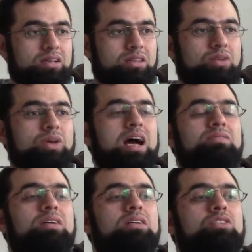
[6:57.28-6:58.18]
Then we
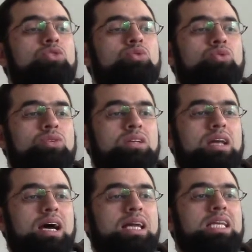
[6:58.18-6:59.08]
have
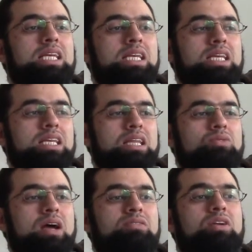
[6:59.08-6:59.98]
noon, an. Then
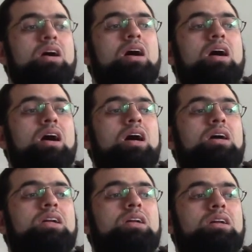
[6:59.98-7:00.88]
we have ra,
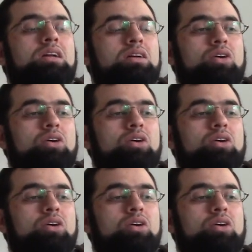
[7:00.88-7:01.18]
ar.